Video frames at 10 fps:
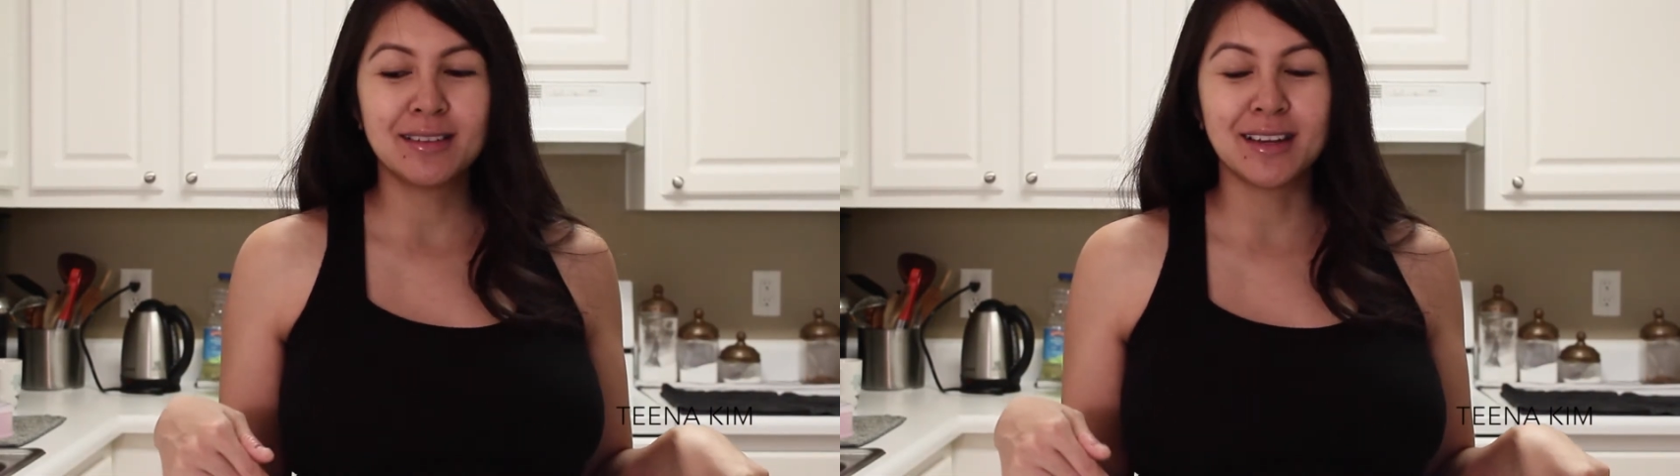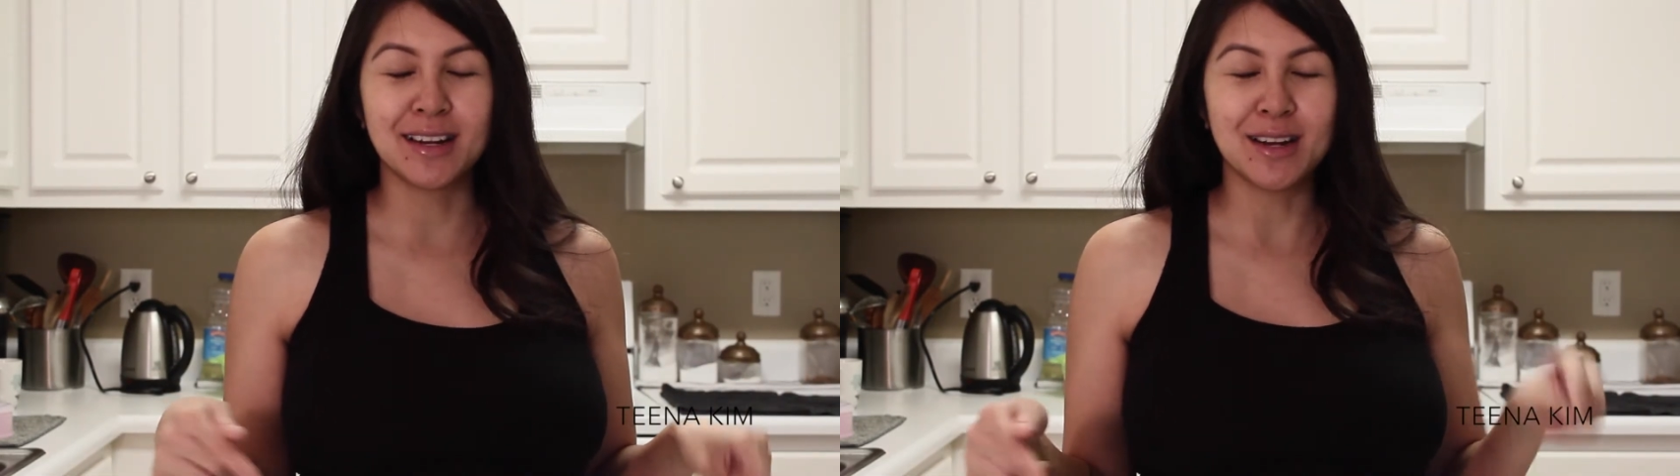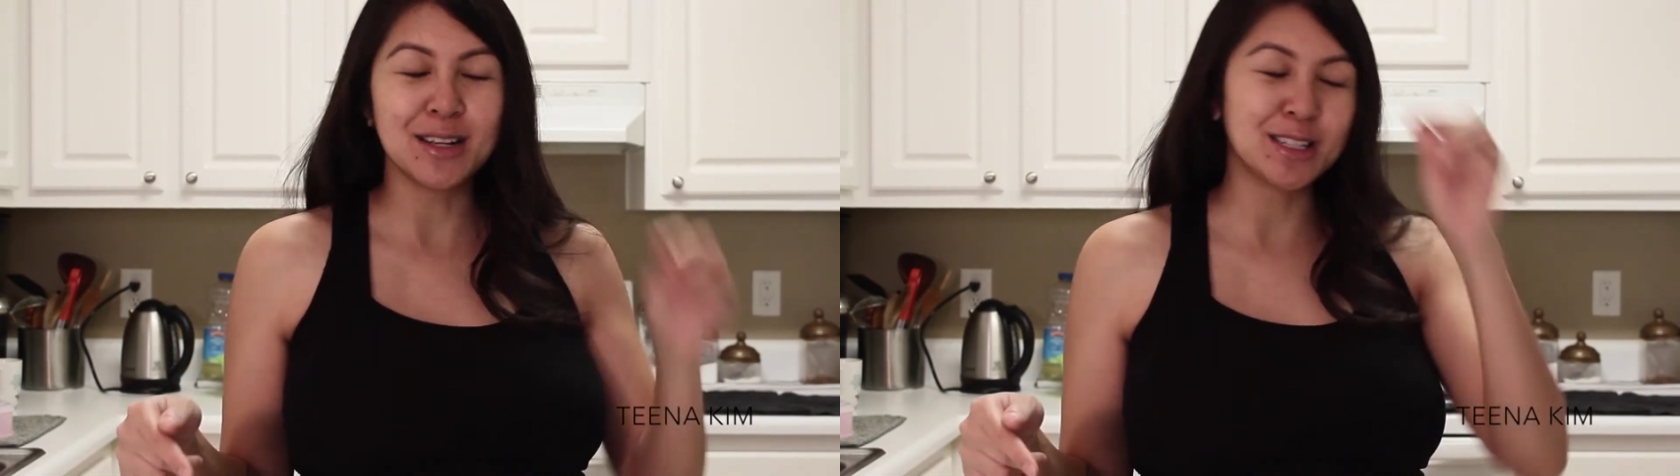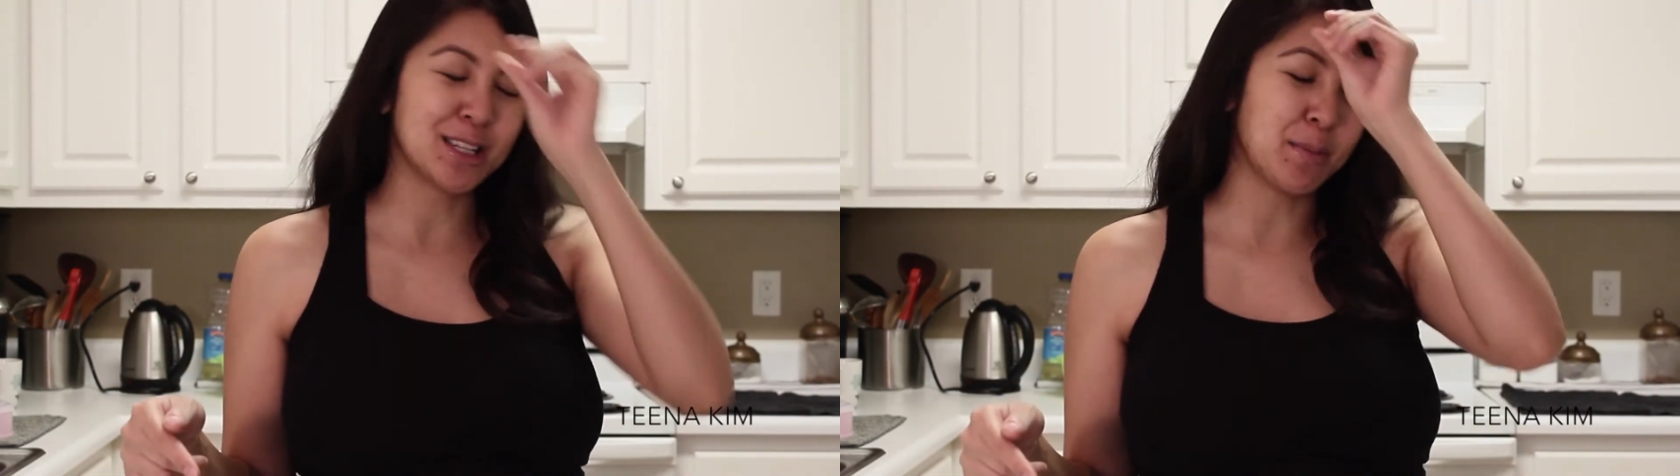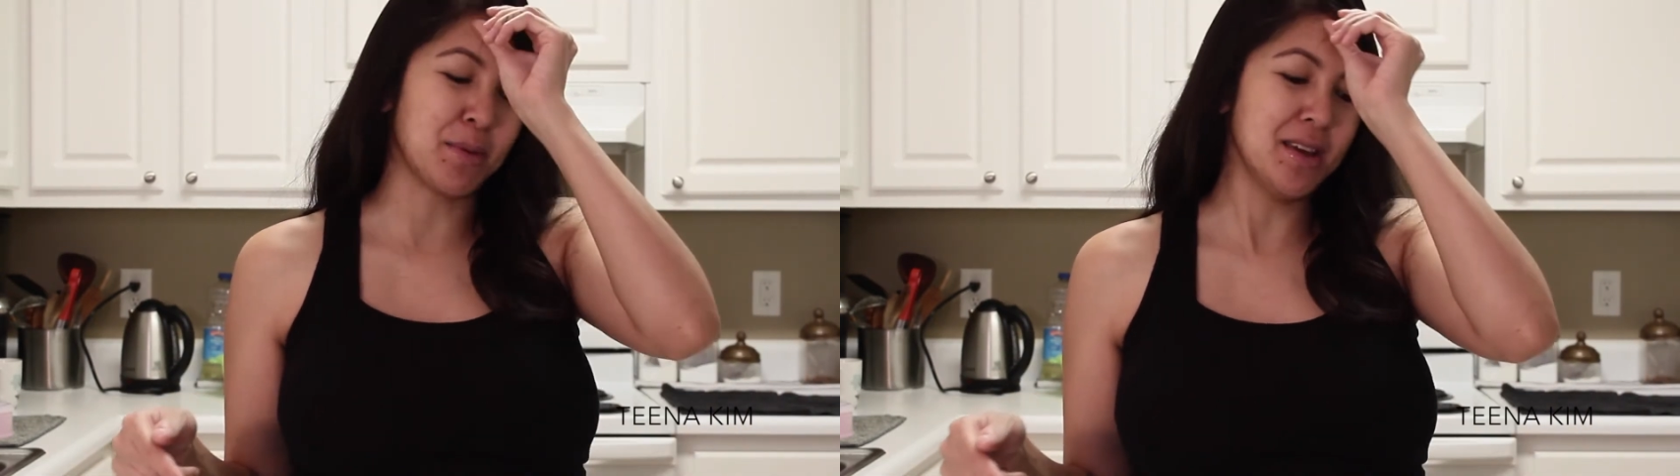Can I not
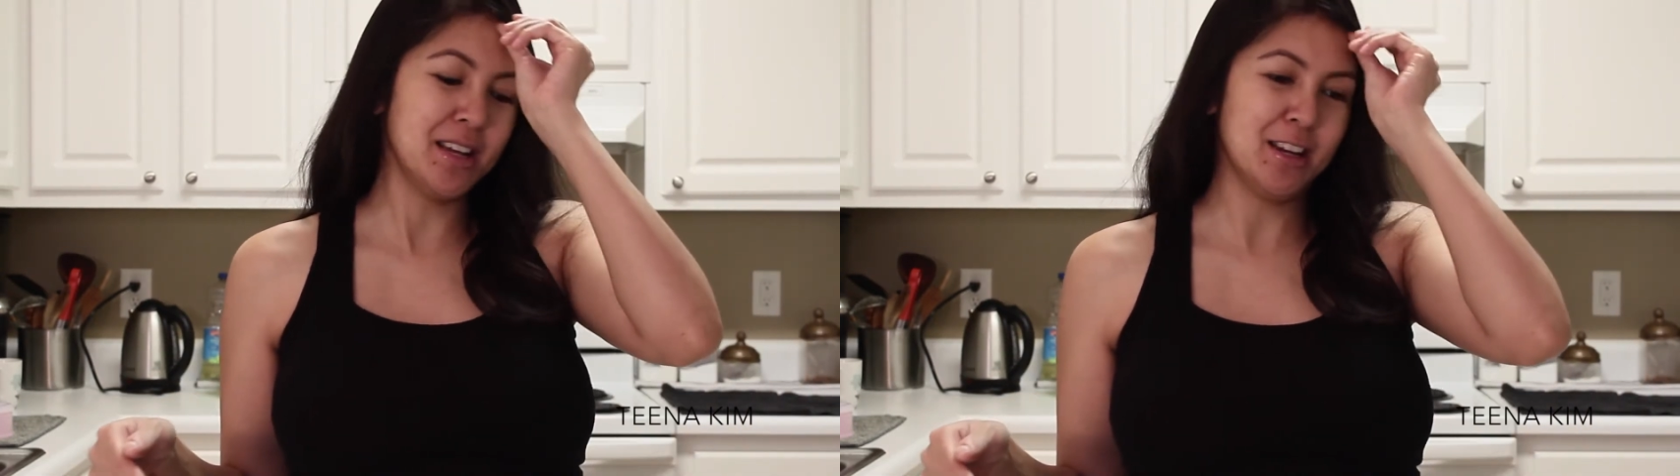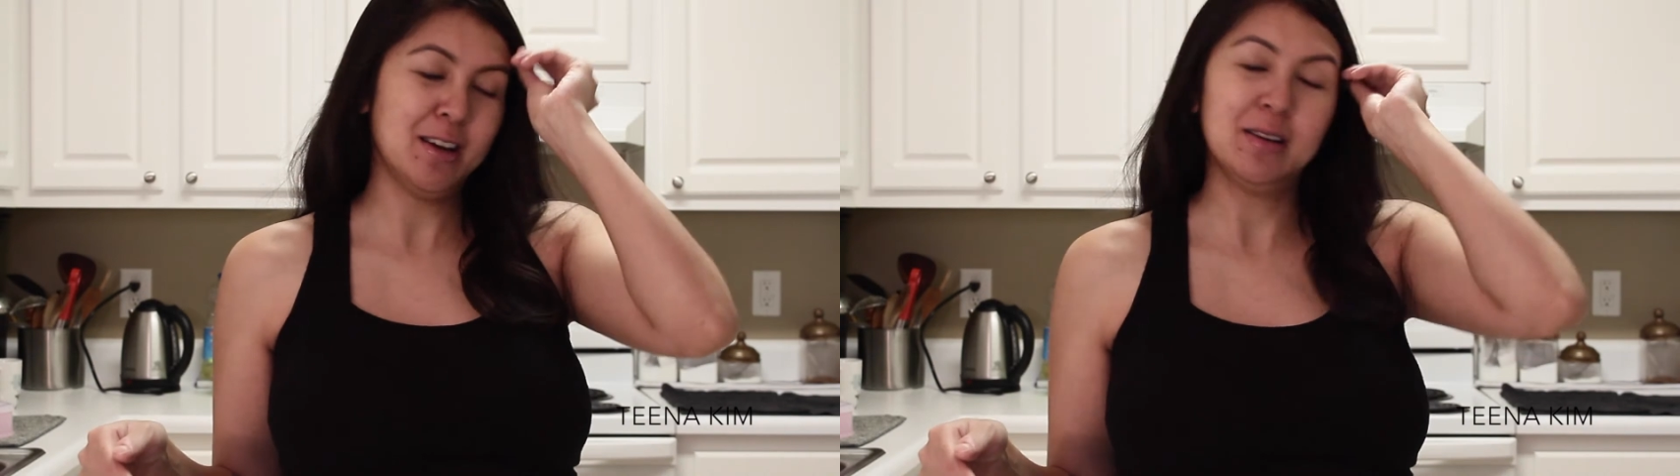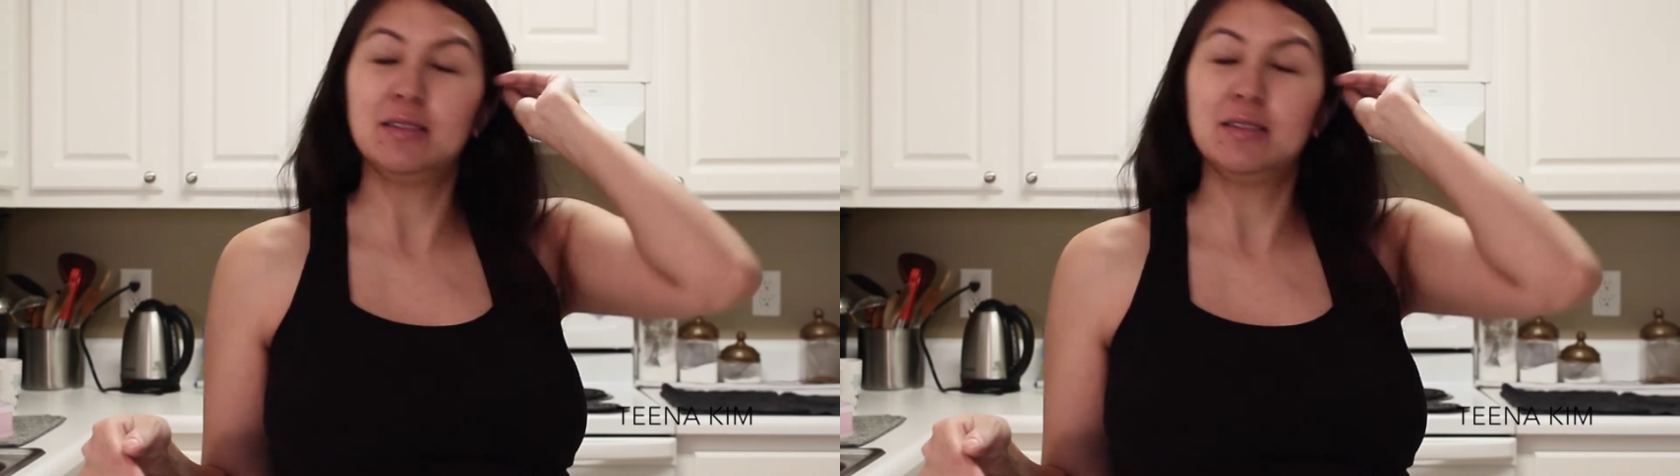speak?